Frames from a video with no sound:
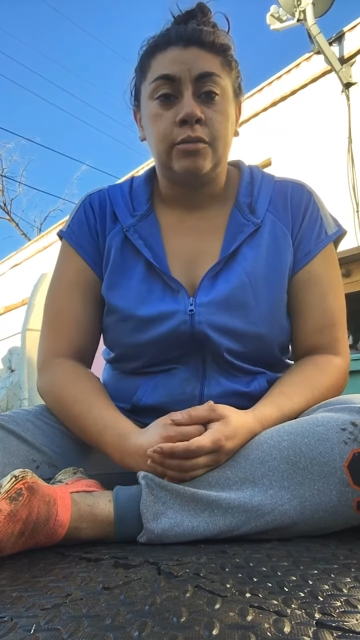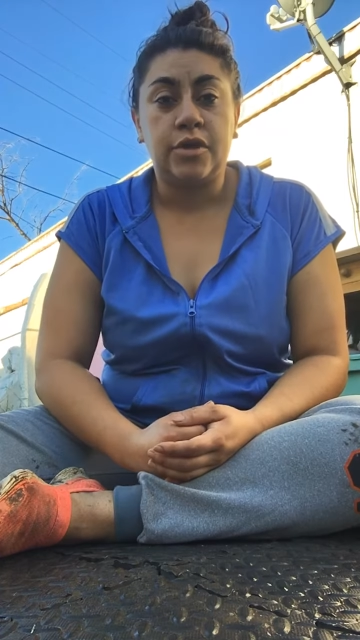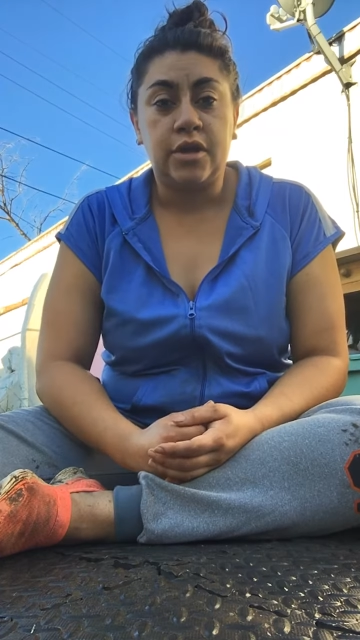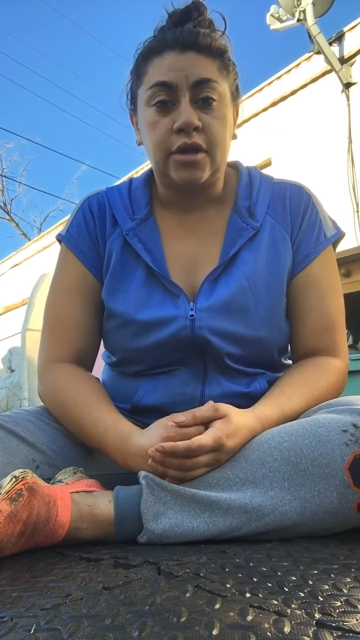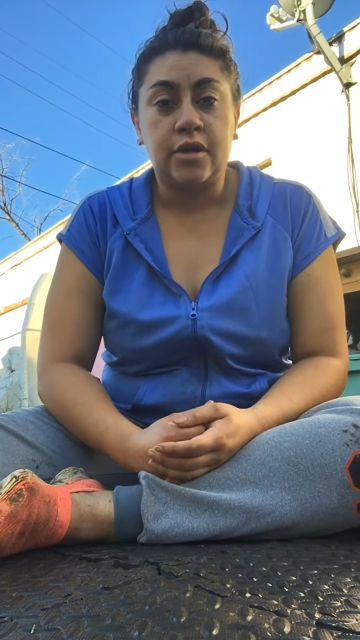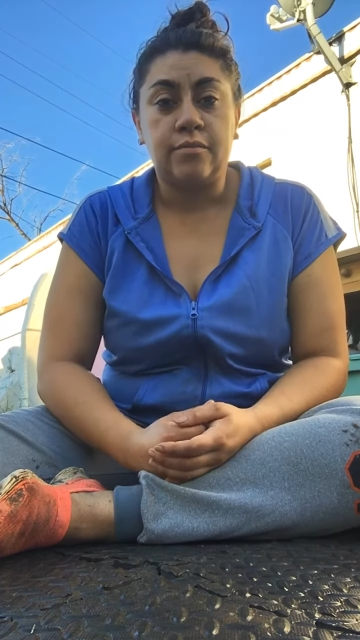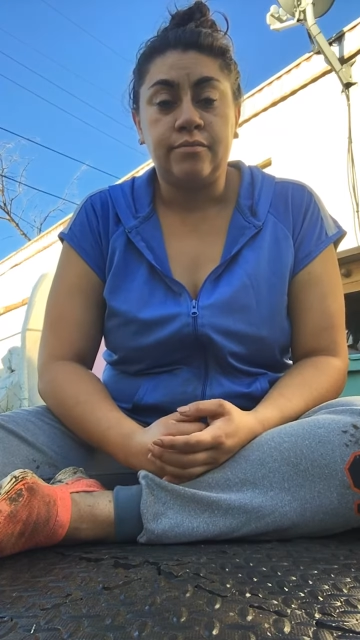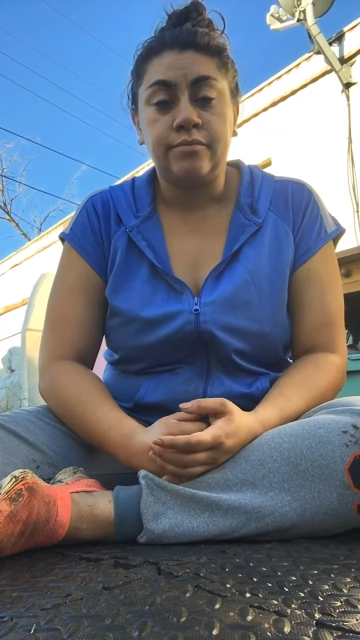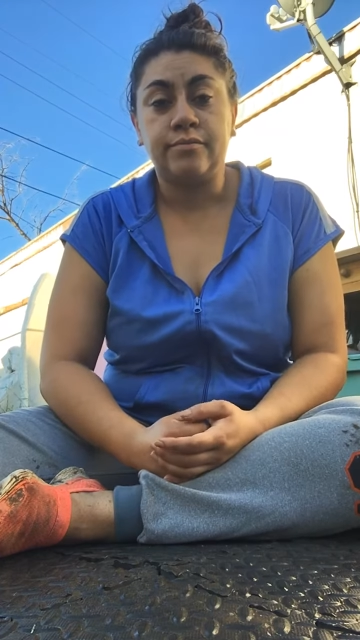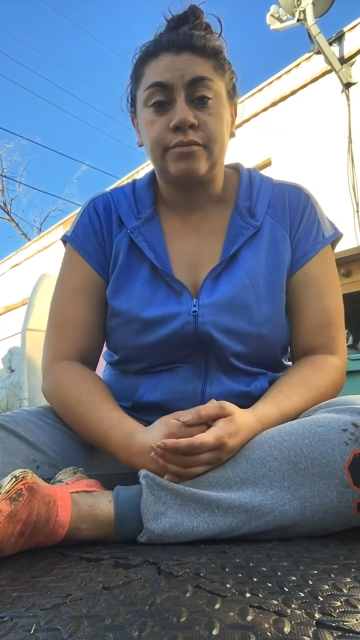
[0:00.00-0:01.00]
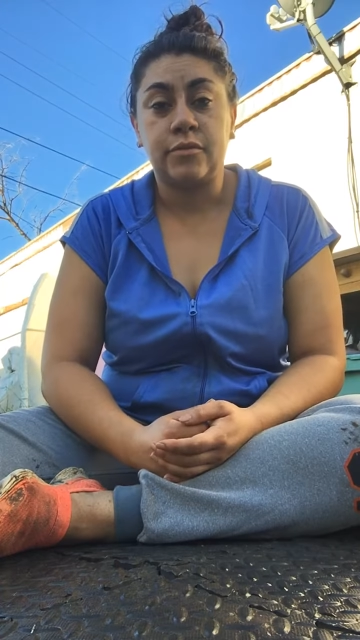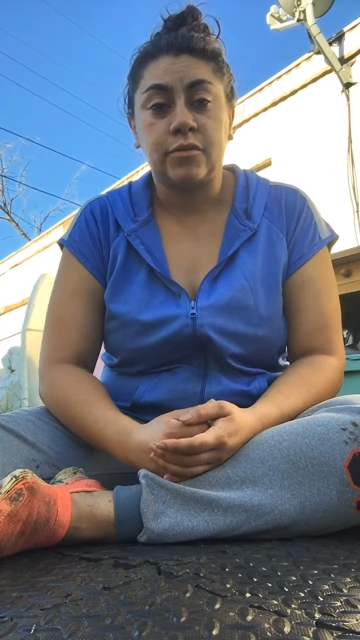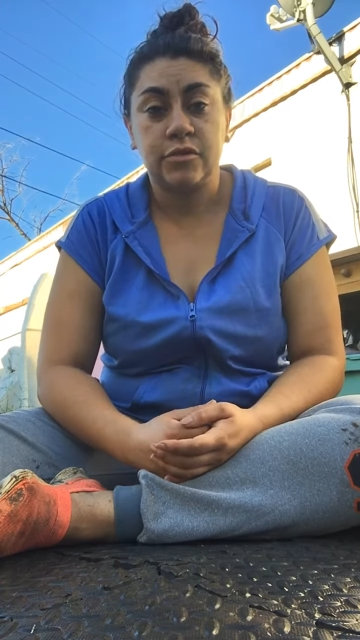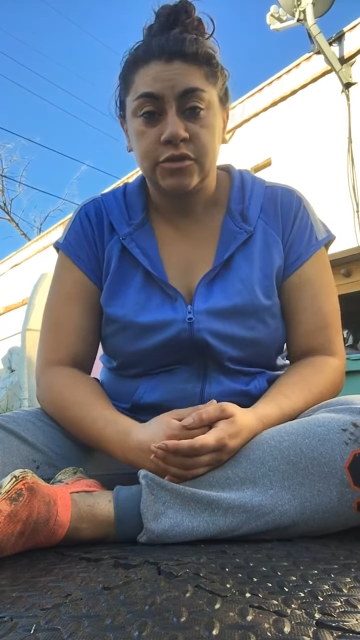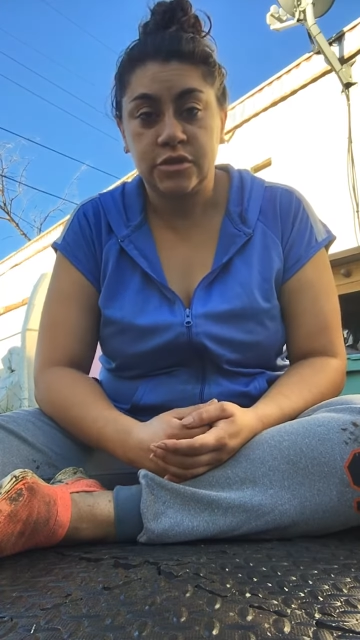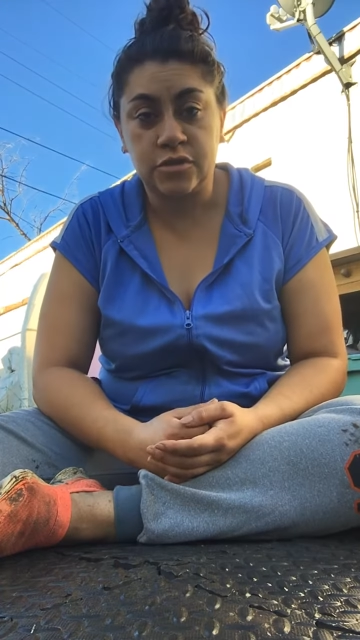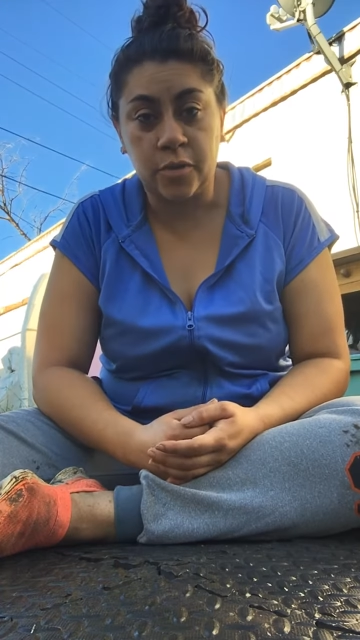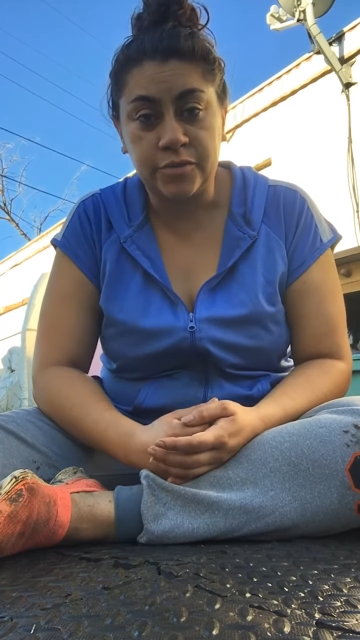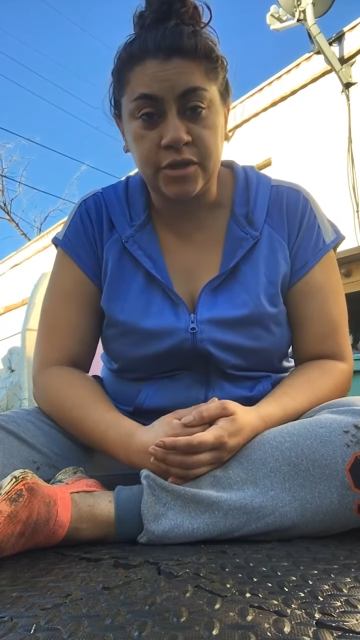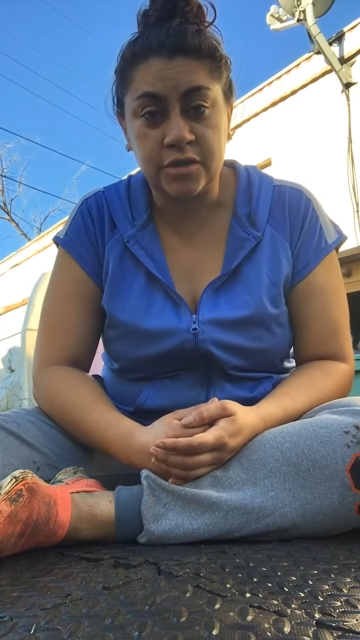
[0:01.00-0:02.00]
But I um, just
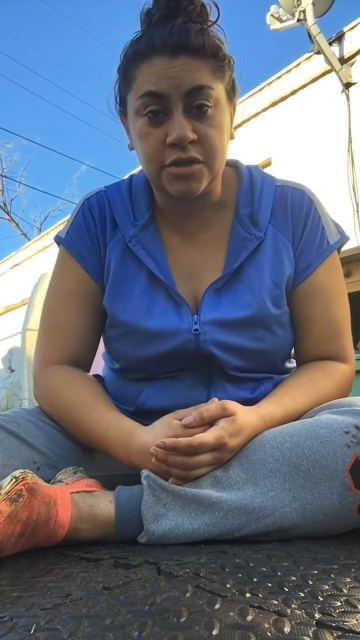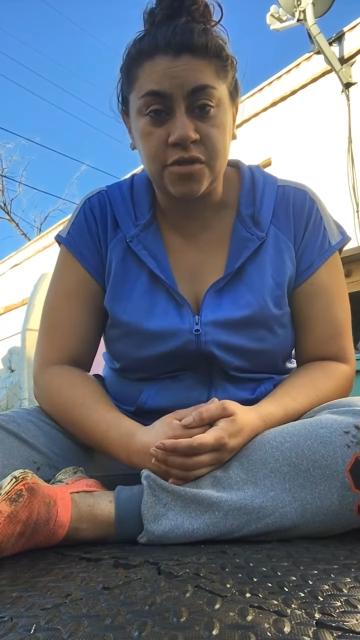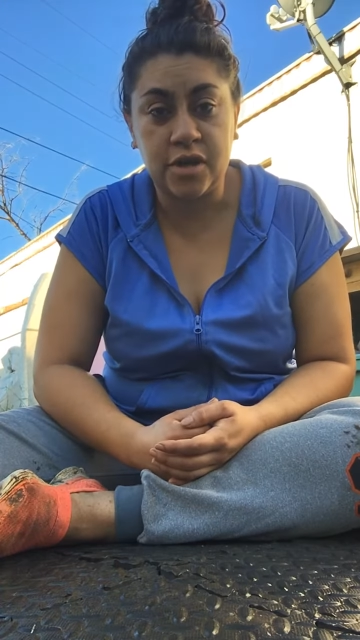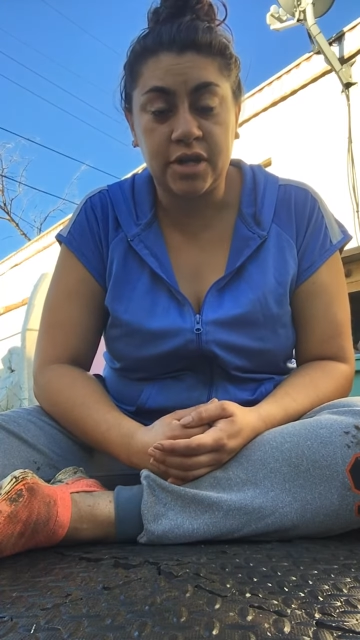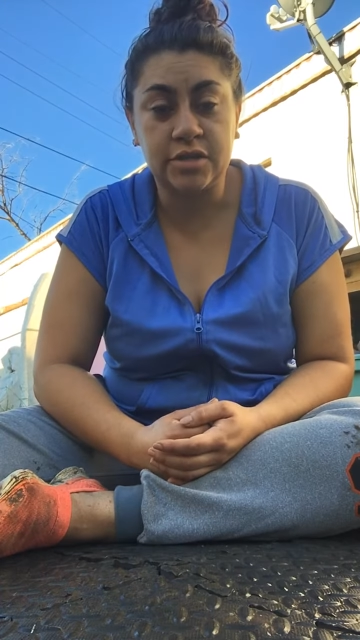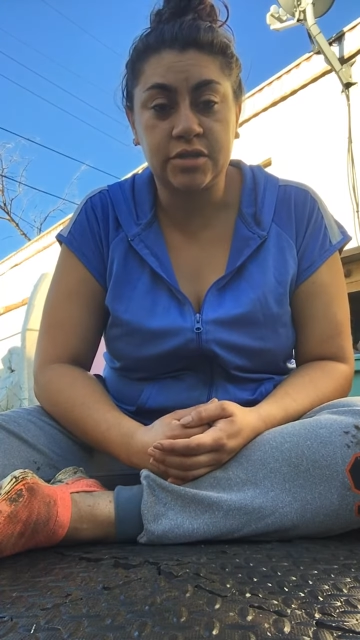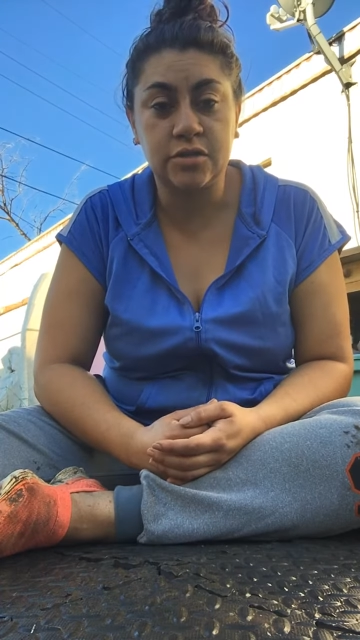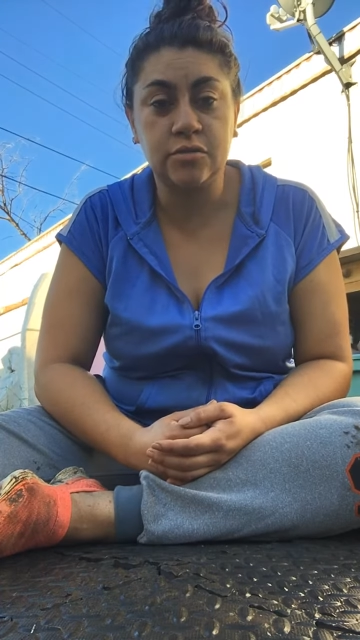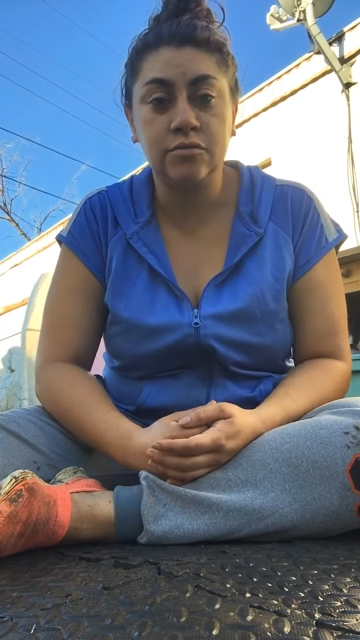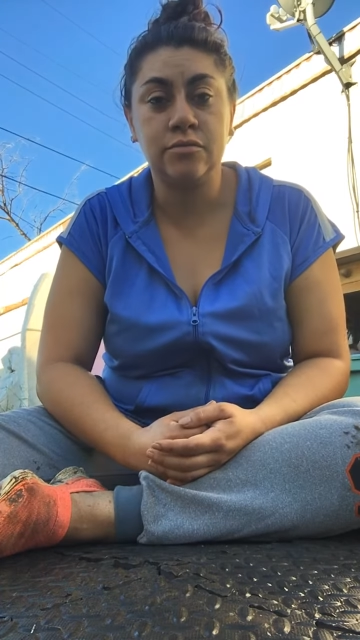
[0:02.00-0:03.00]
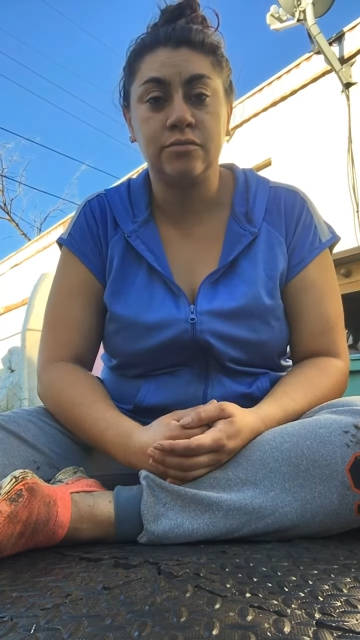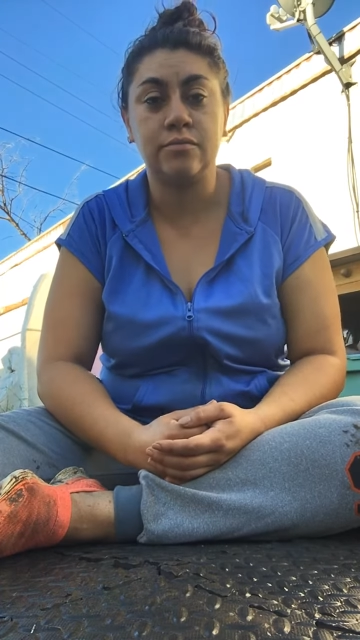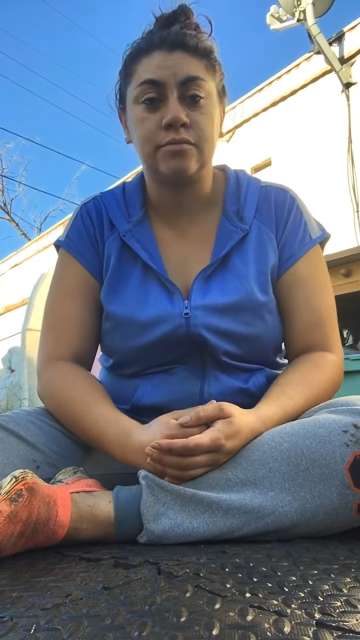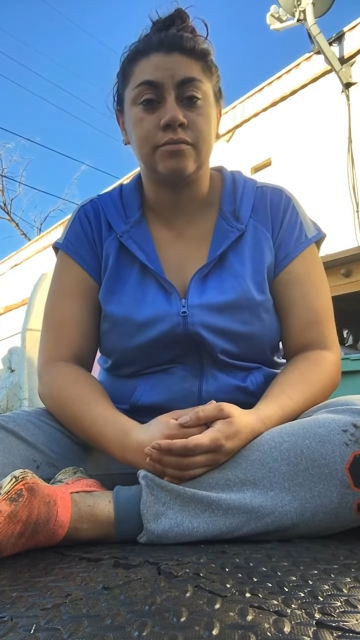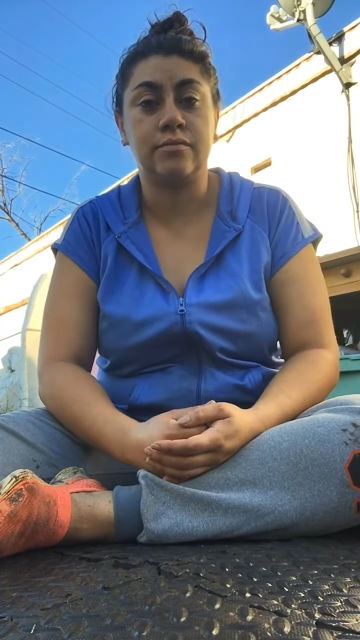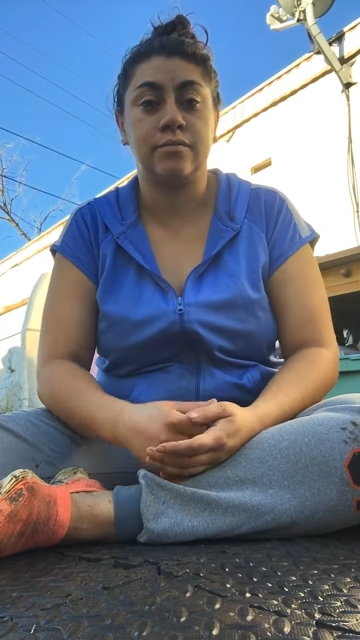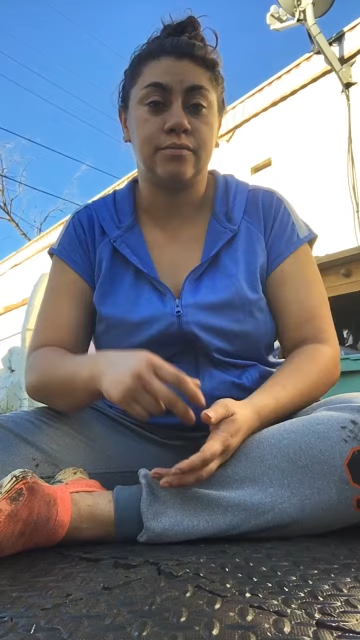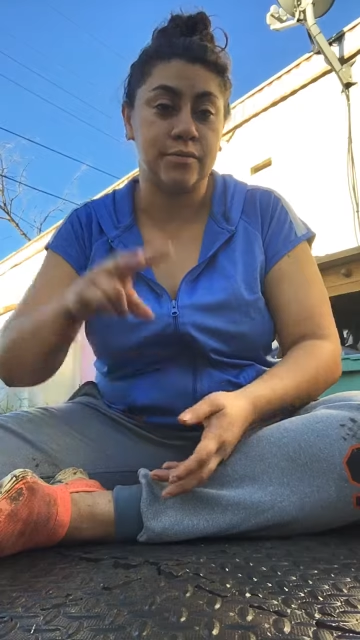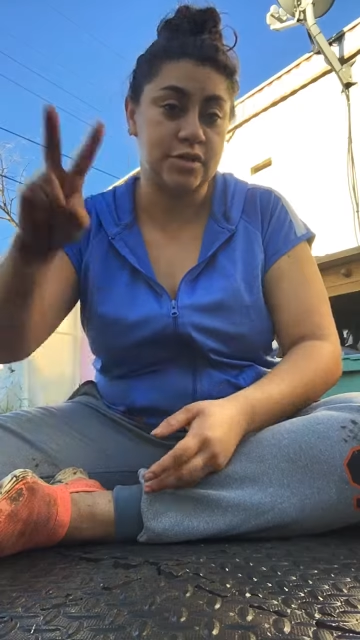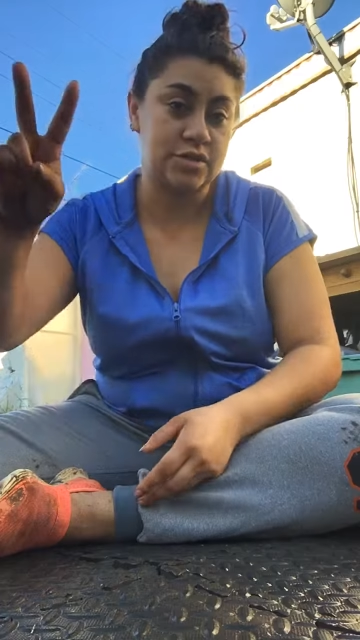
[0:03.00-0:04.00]
hope to see you guys soon.
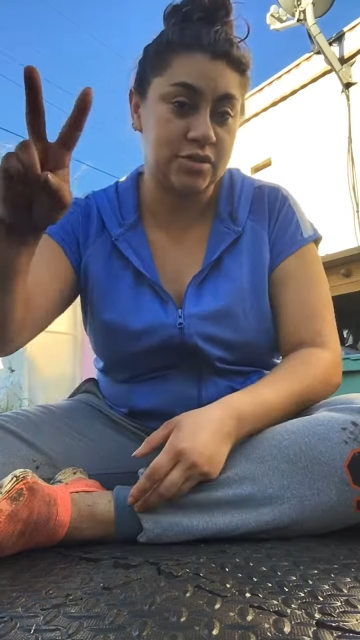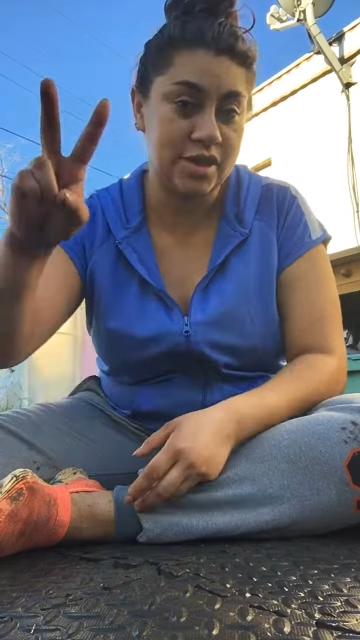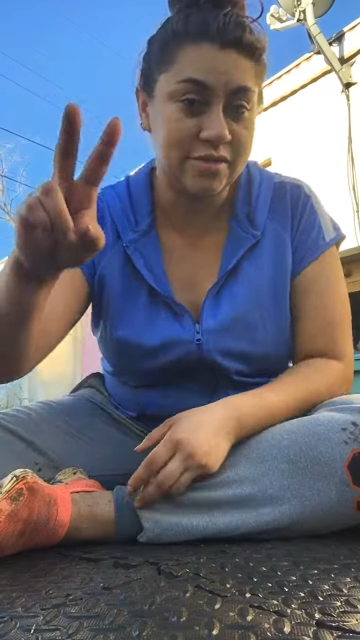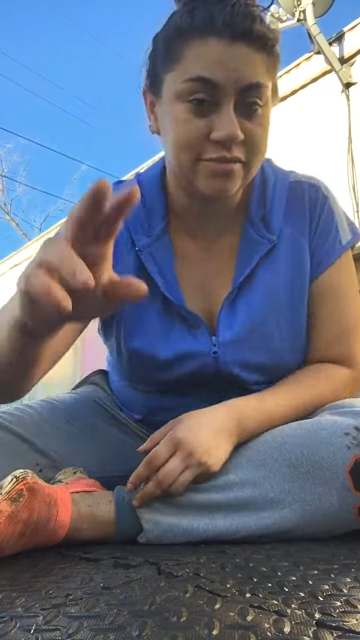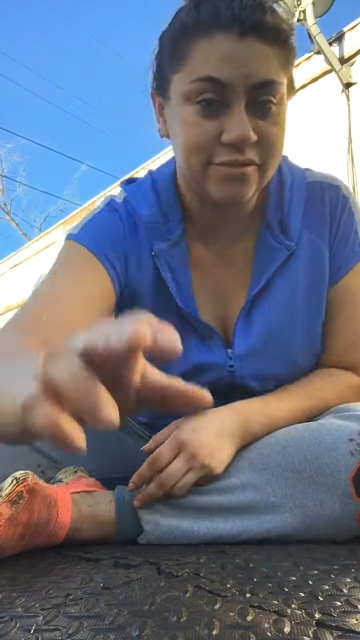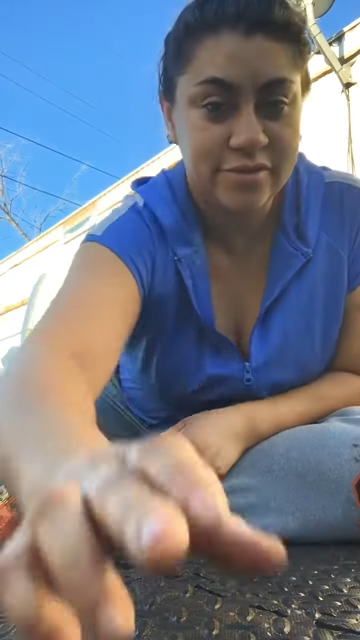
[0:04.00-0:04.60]
Much love.